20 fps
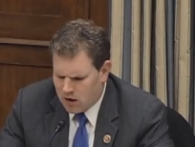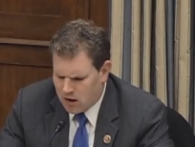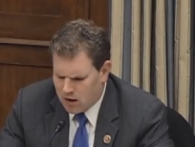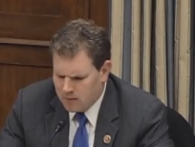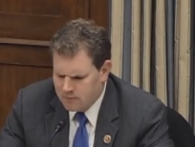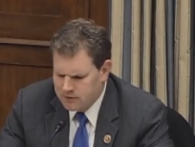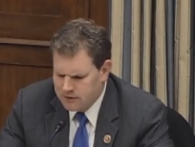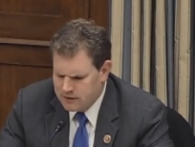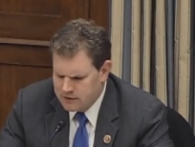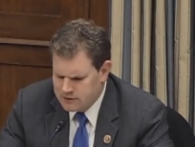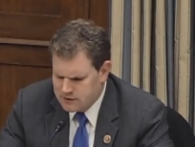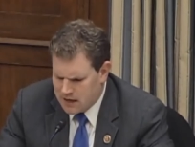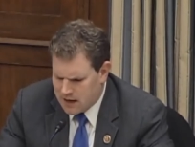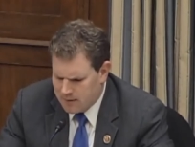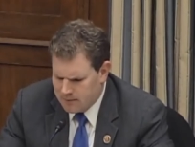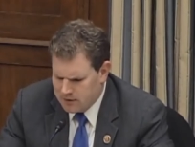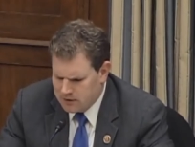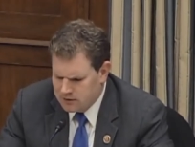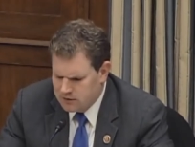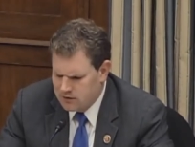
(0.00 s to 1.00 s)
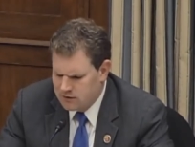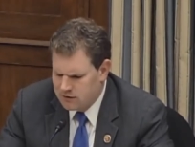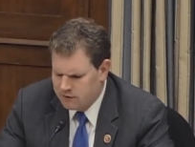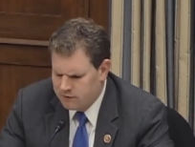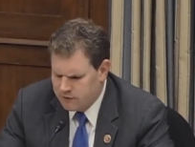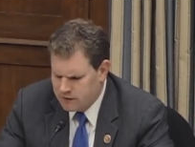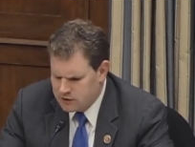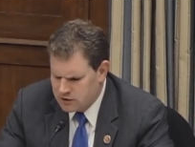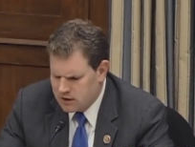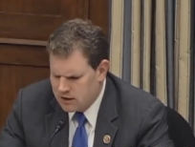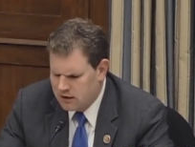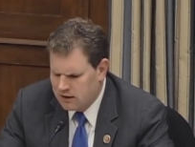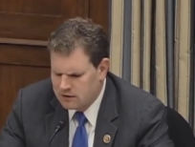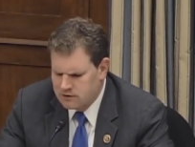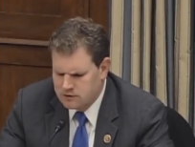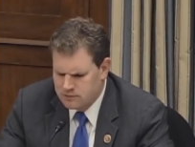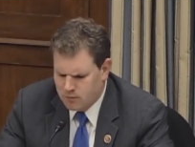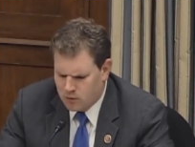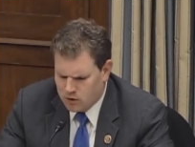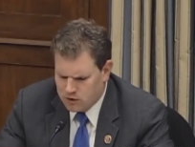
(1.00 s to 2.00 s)
harm to the salmon, to the fishing and
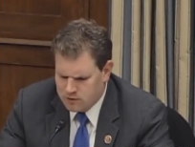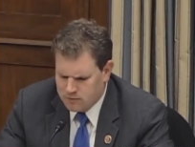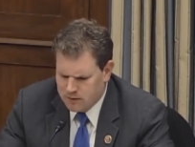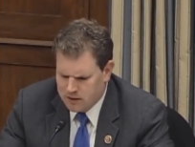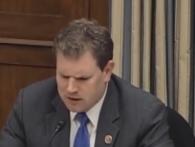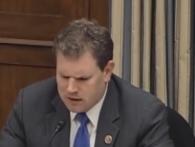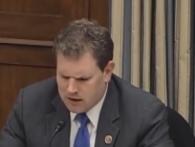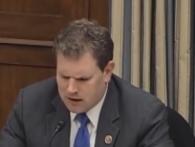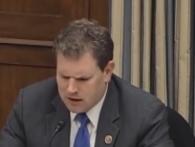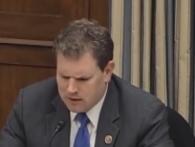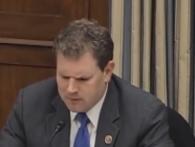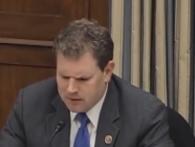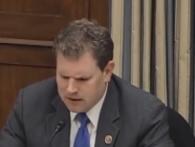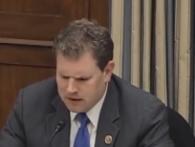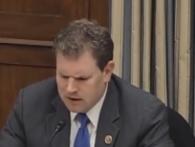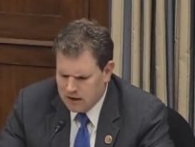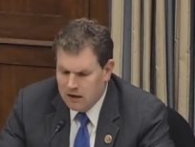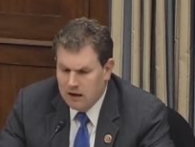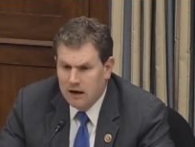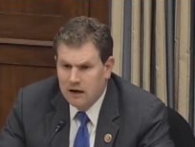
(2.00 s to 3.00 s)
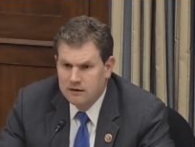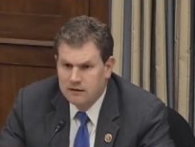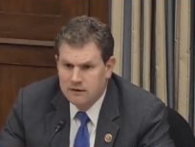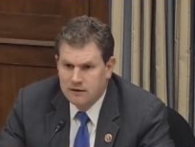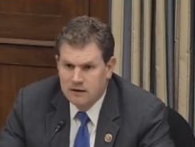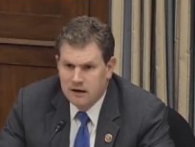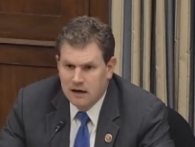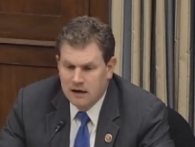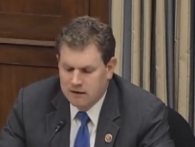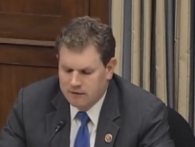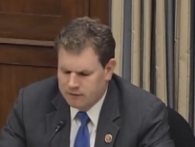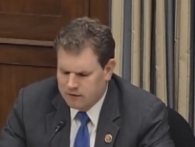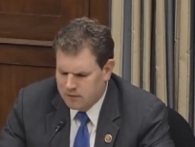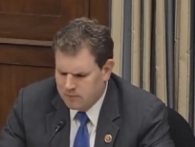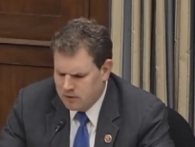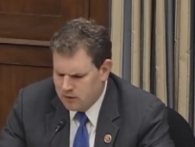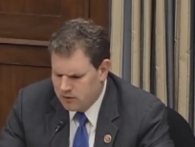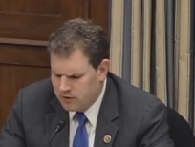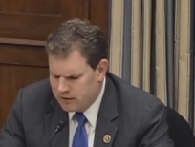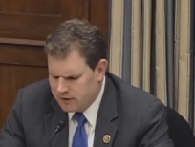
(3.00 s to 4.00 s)
sportsman economy, and to the native
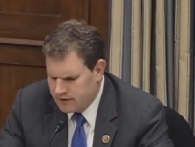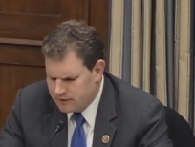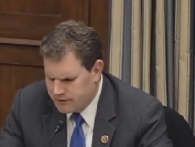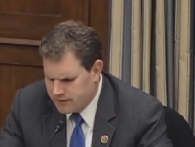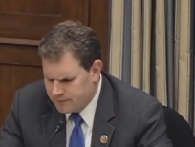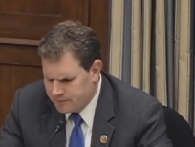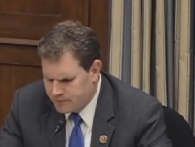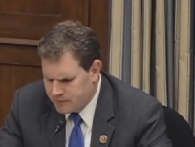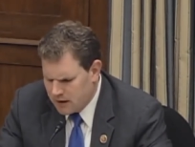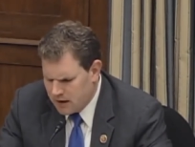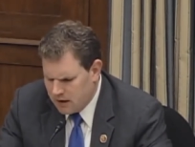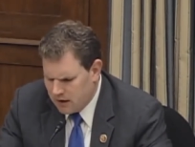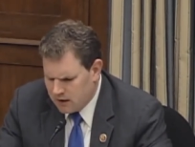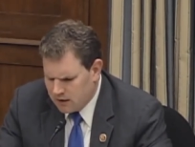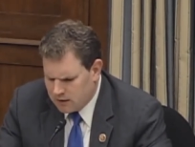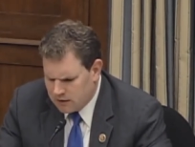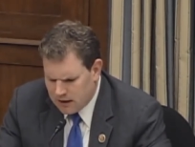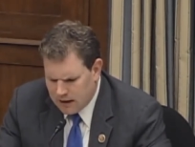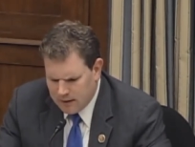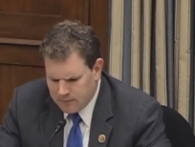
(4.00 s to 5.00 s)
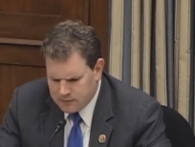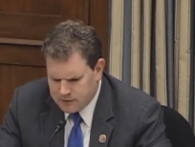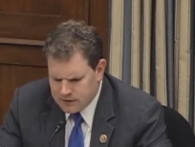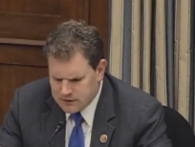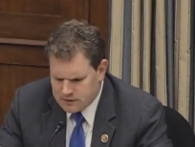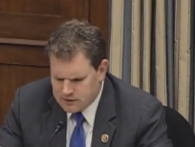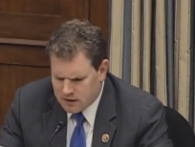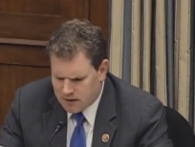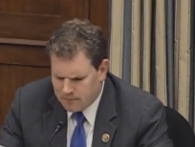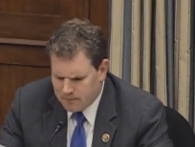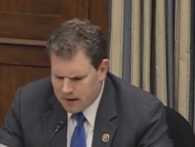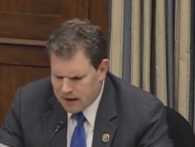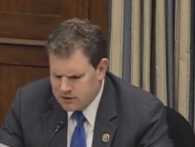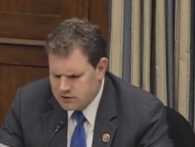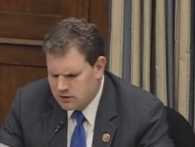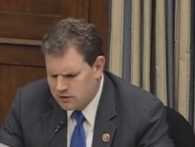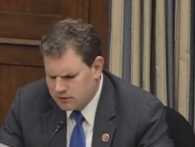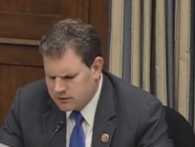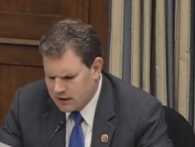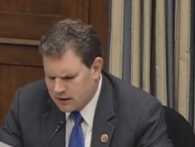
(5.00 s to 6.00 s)
communities. Claims that some
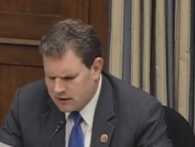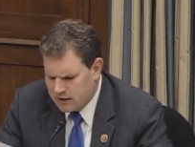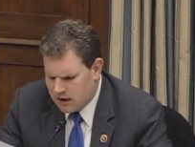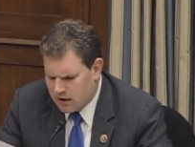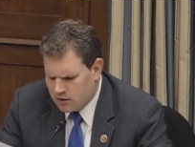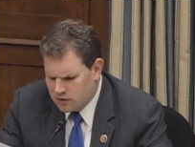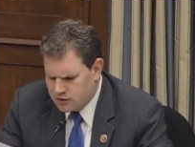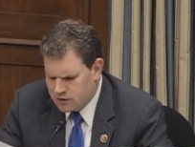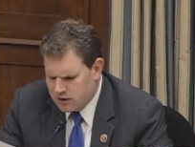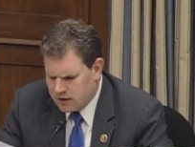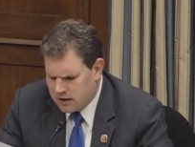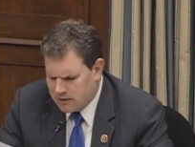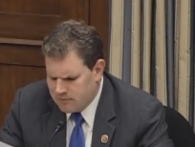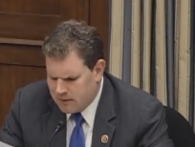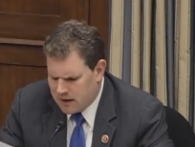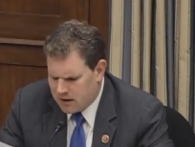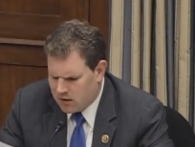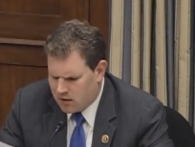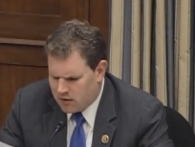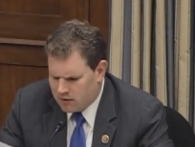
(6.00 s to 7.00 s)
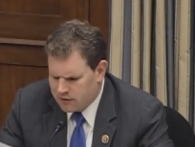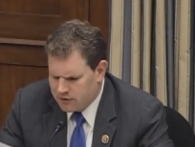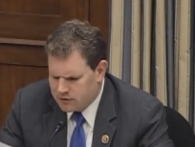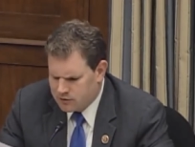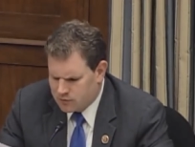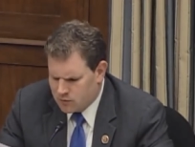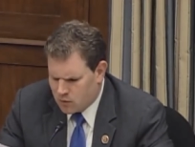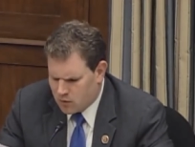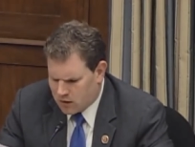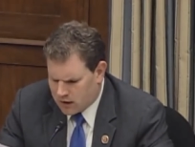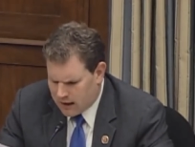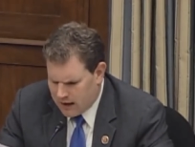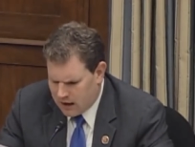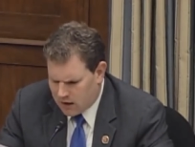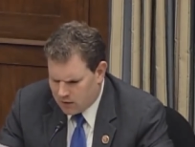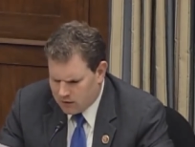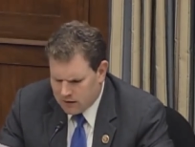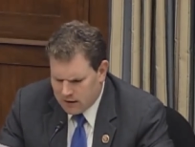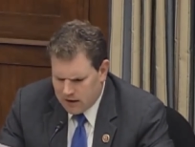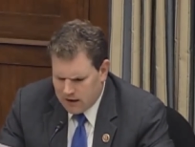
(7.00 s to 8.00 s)
magical technology can make all this work
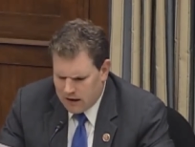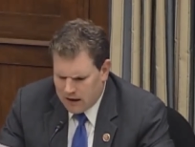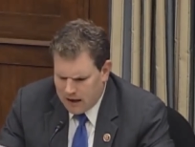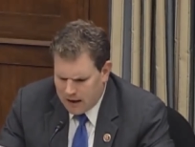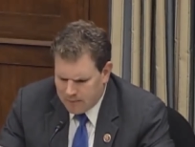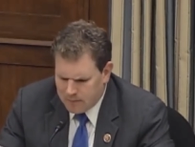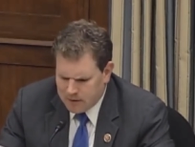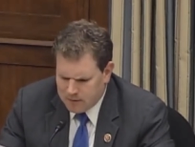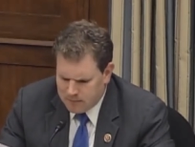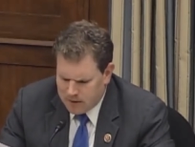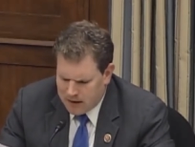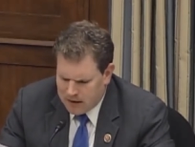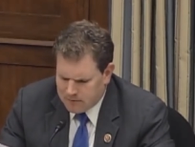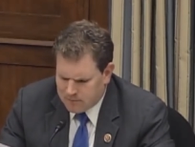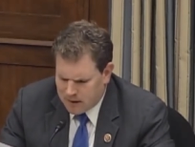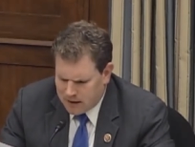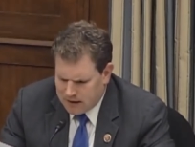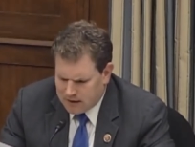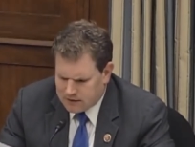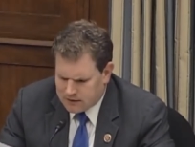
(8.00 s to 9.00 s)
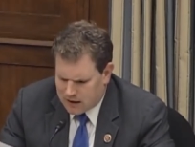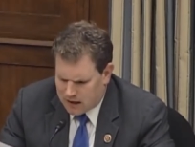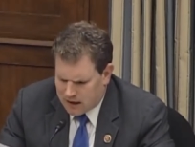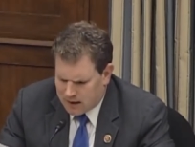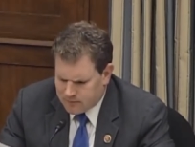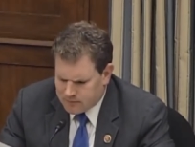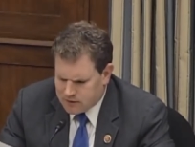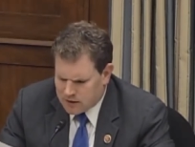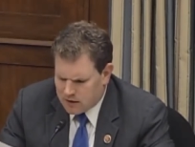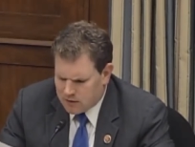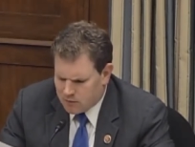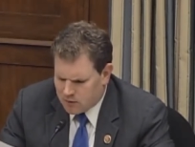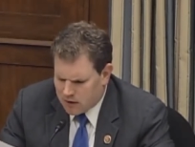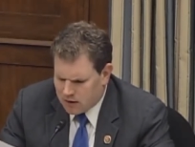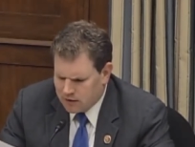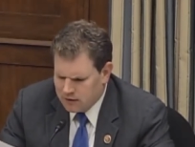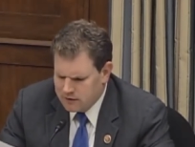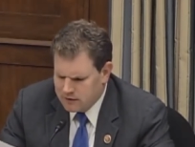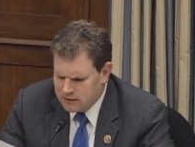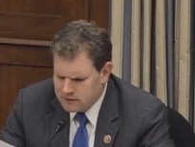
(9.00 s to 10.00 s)
out have been made many times, and
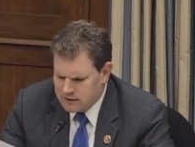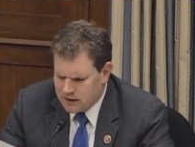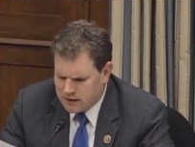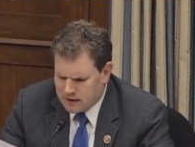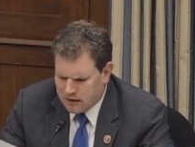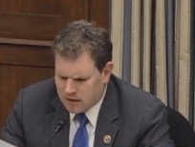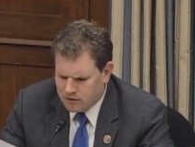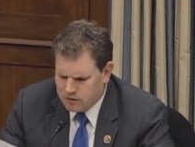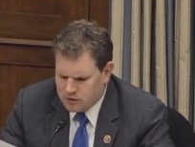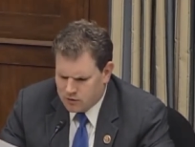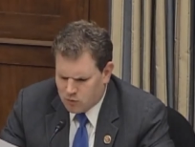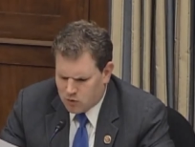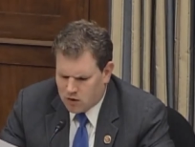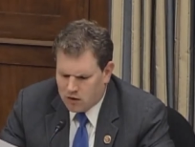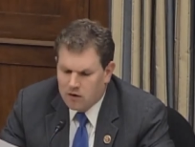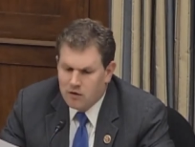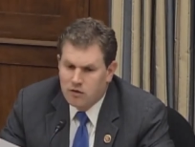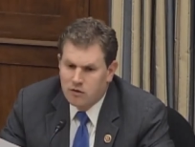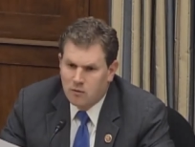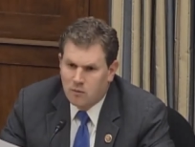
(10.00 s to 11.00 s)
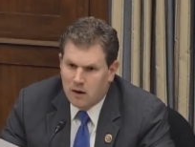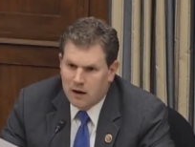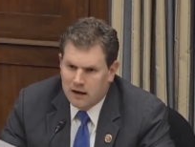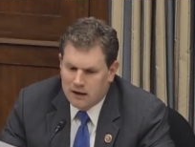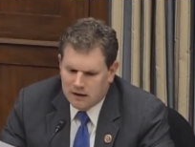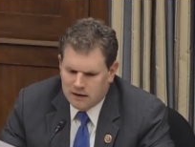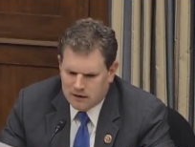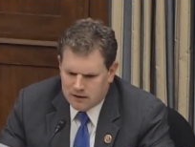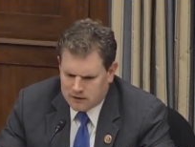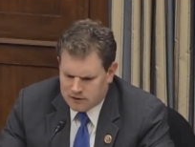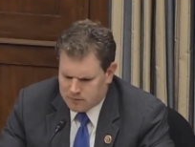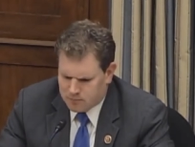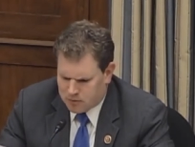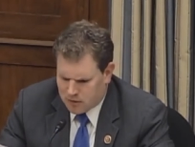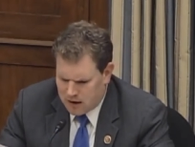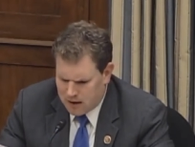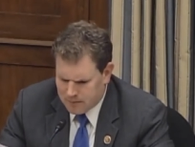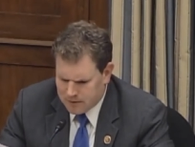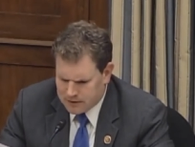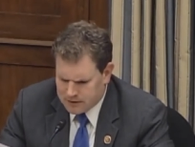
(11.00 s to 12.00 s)
rarely does technology work the way it is
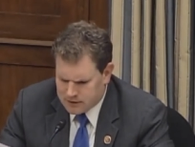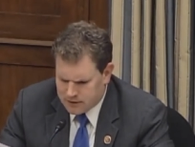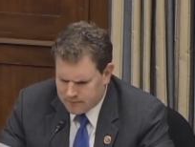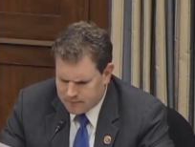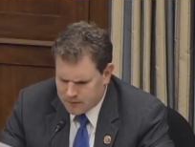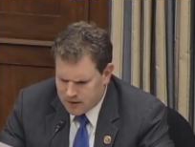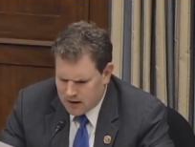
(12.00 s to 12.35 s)
promised.